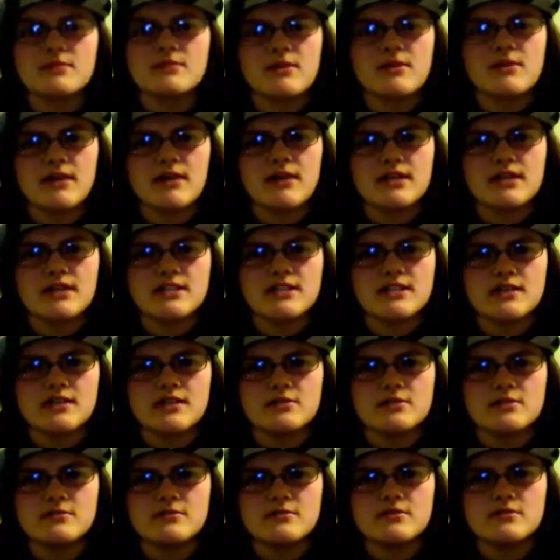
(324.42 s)
want to get
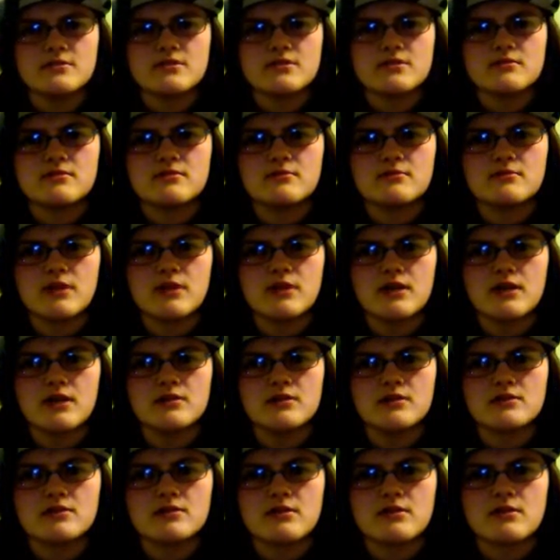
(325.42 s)
tattoos, but I
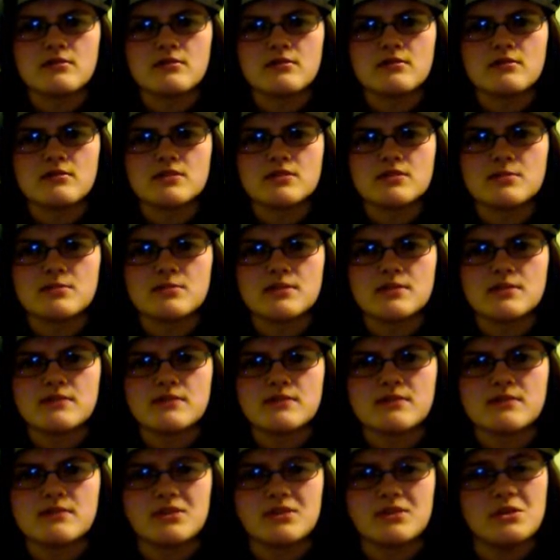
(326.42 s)
don't
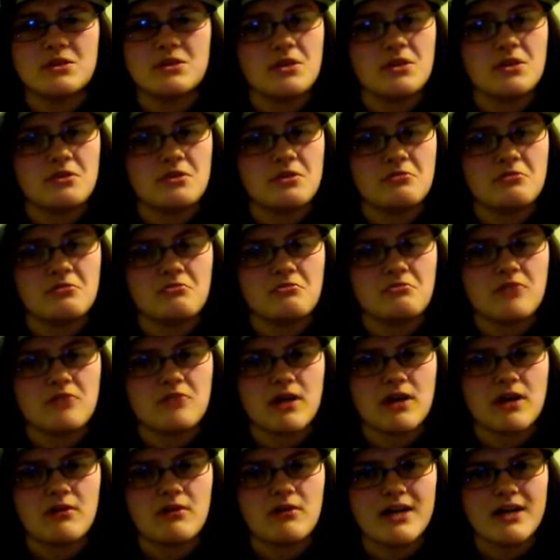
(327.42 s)
specifically know what
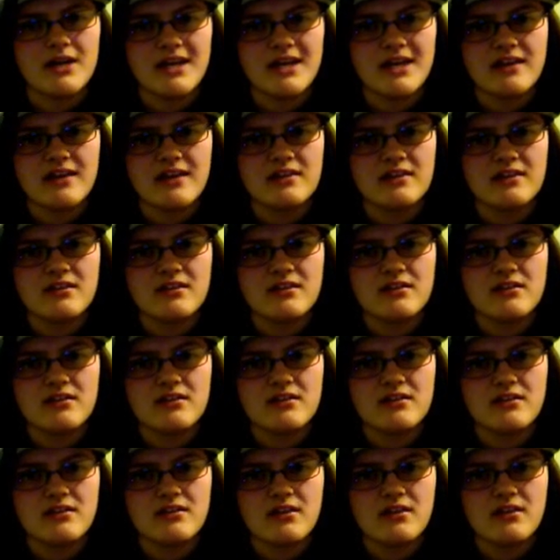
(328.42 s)
I want to get.
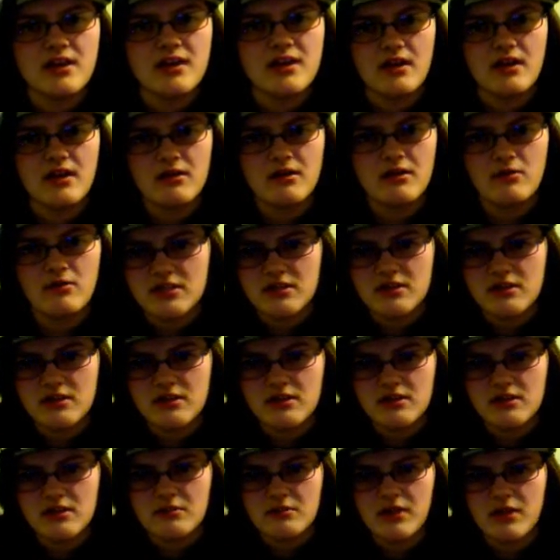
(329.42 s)
Like I know one,
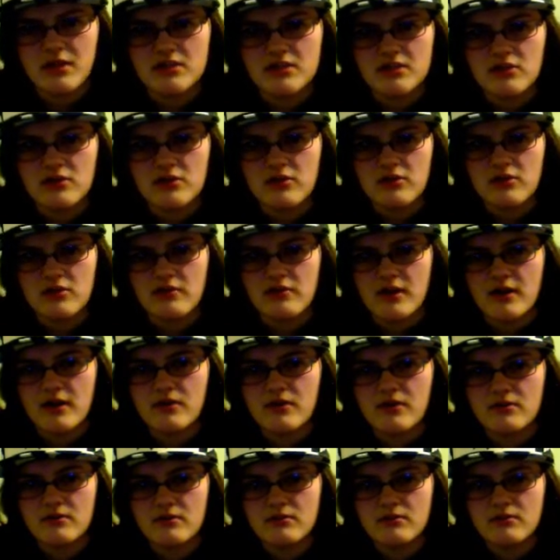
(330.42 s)
but I don't know if I
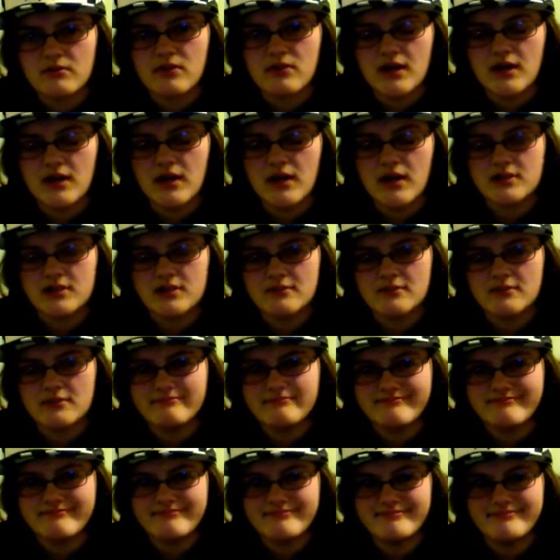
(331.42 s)
don't. I don't.
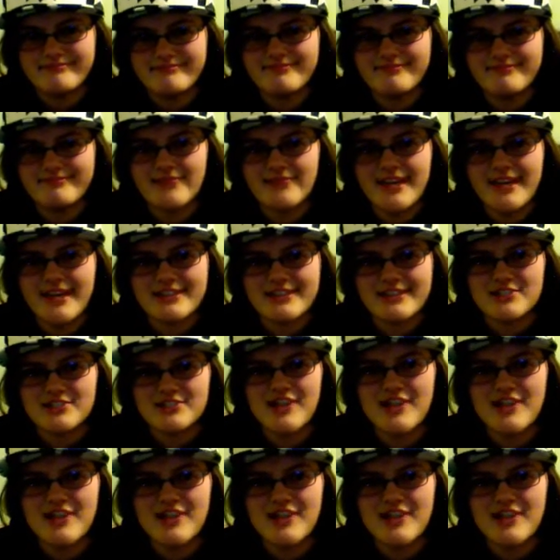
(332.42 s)
English.